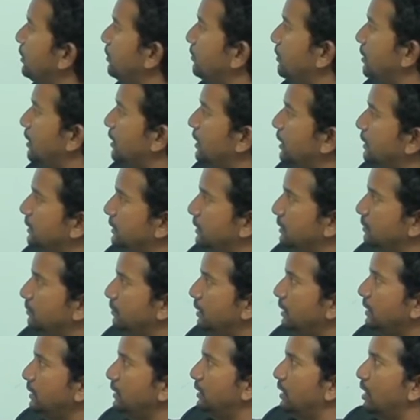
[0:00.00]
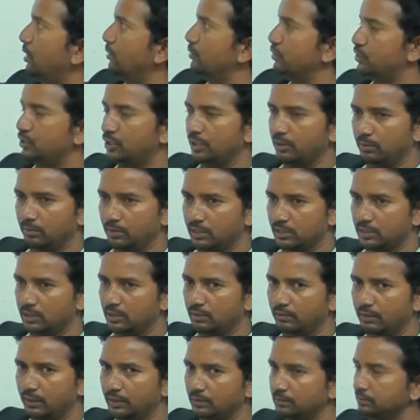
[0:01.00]
river nothing but downstream is
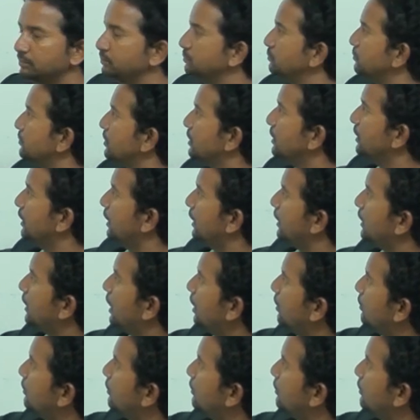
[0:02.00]
given. Now